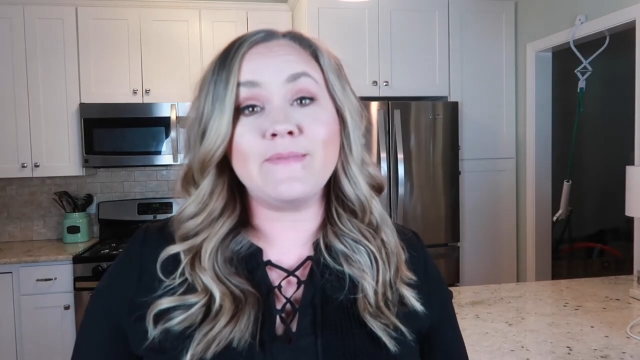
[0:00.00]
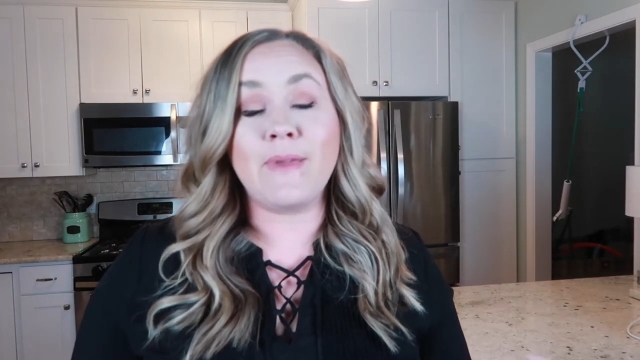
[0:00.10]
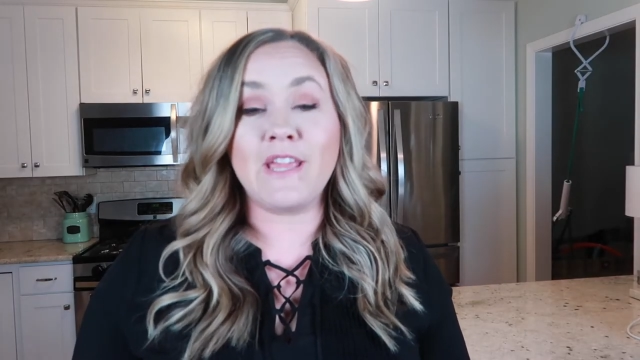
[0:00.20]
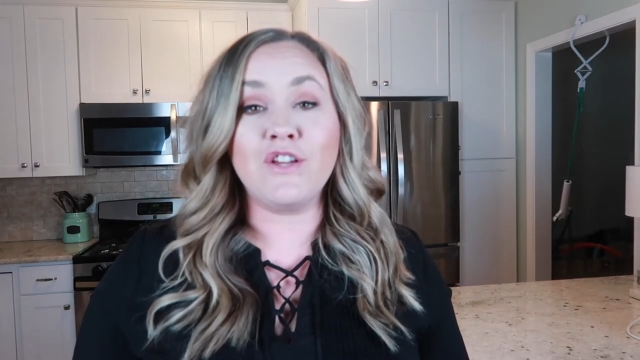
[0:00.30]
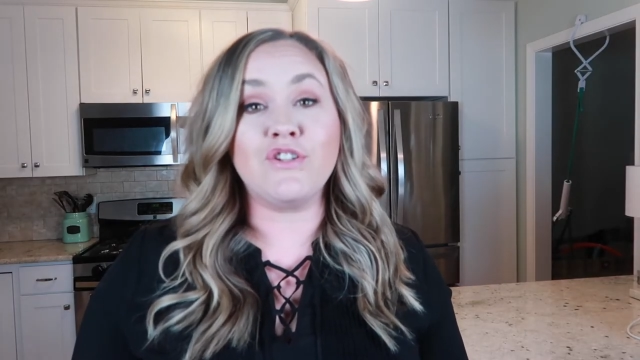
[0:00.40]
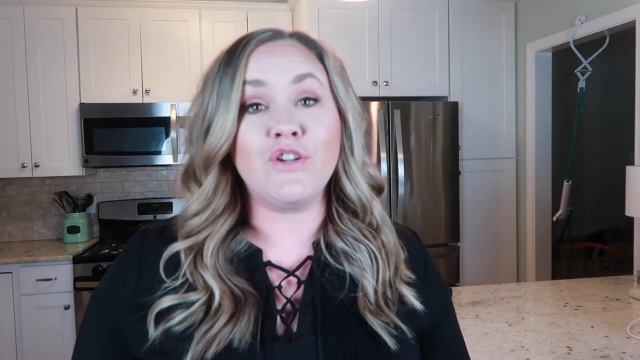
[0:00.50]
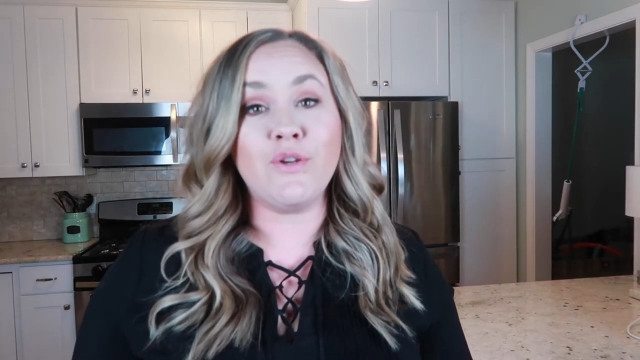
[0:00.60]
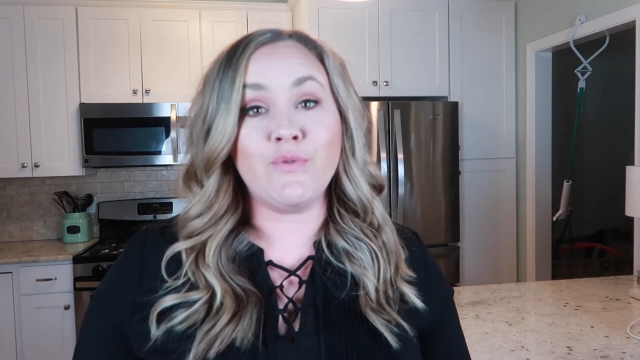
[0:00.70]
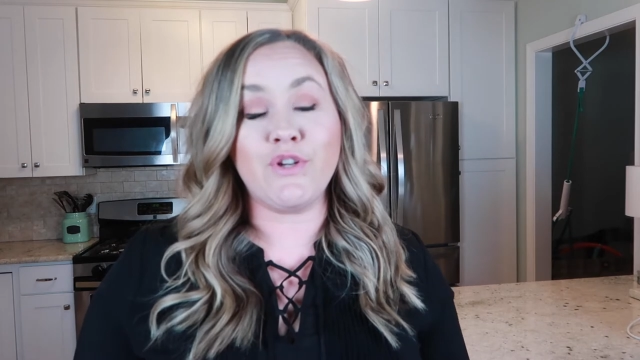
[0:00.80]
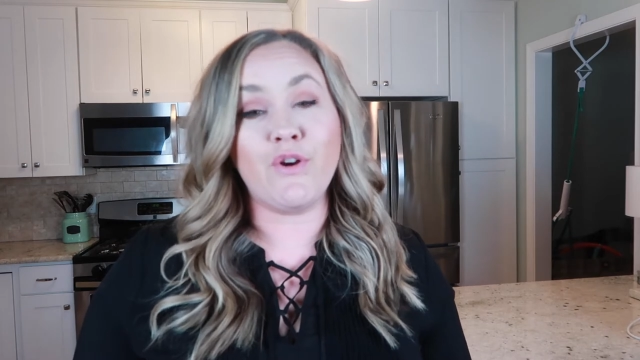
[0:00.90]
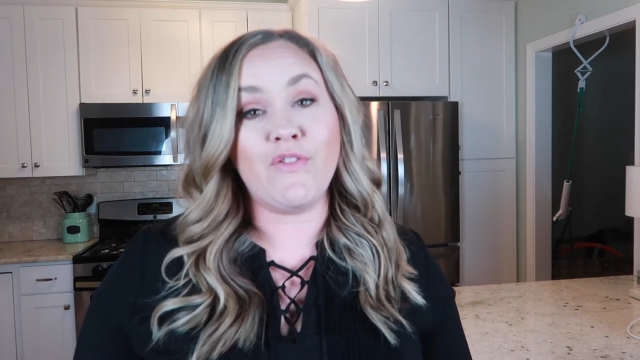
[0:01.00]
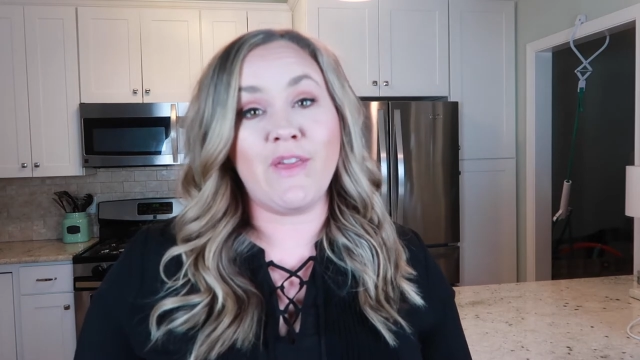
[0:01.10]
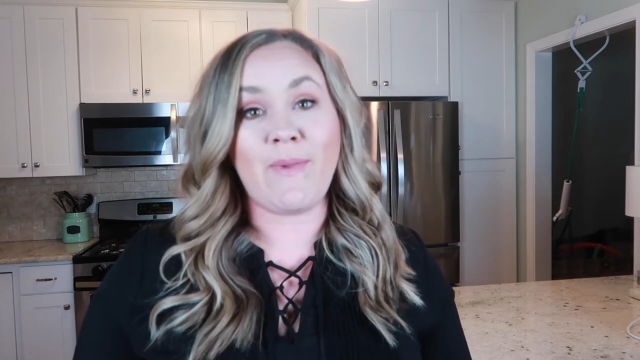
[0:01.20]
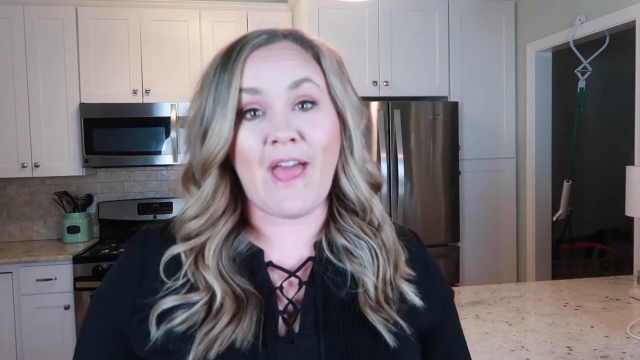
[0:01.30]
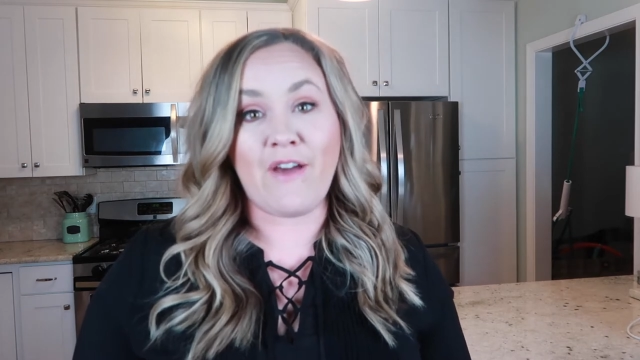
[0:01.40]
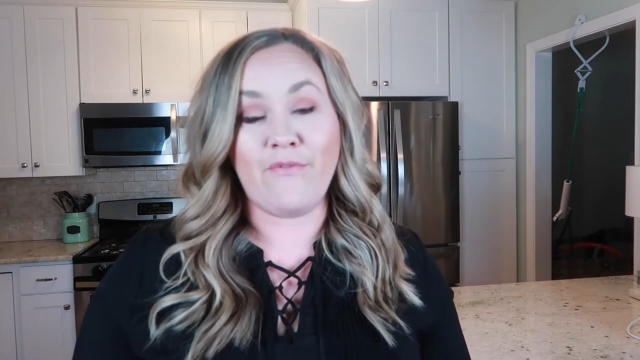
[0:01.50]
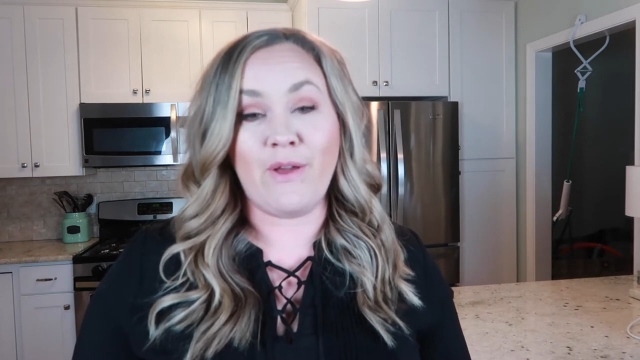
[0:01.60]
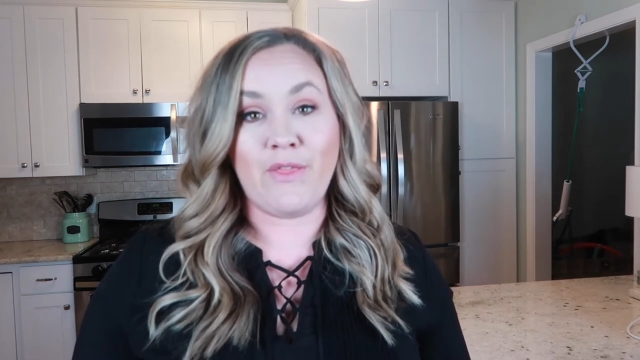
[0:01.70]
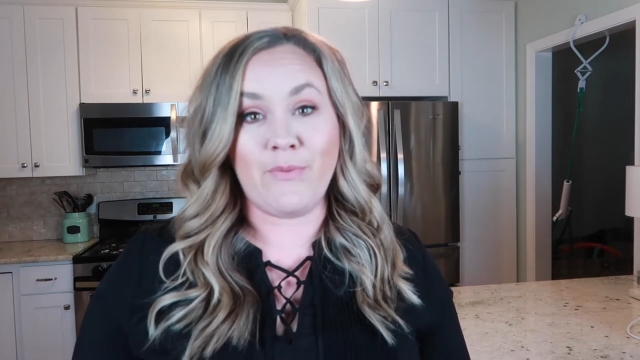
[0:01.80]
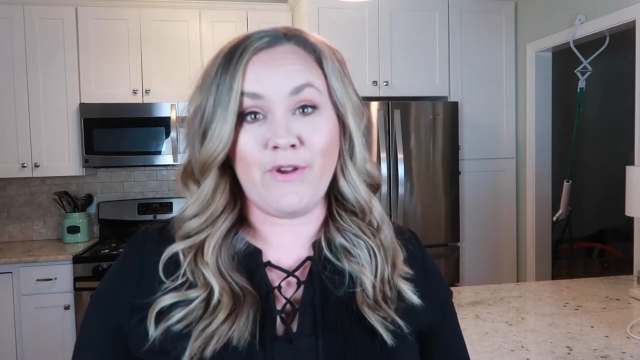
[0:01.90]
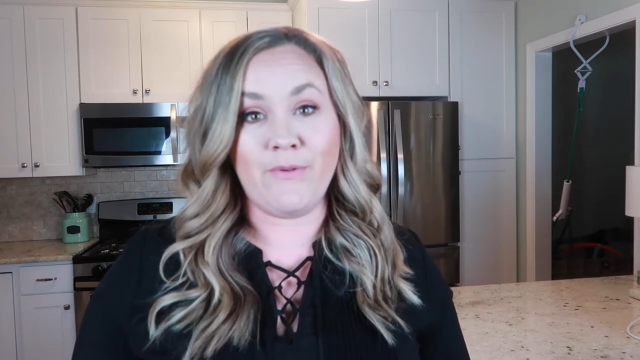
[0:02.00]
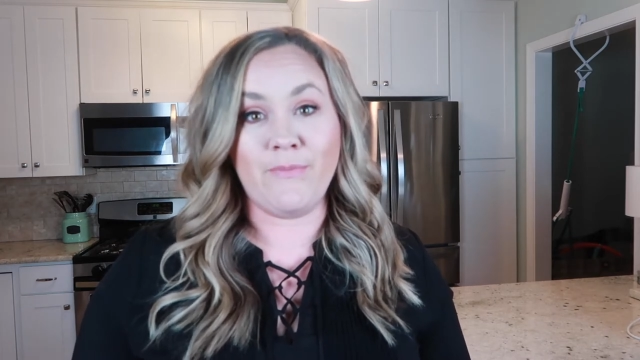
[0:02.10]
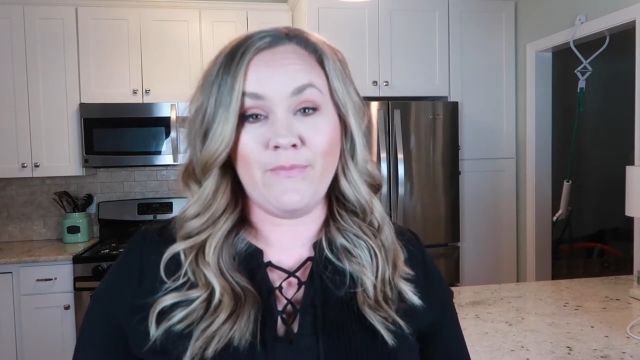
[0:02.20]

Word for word: making sure you turn them halfway through.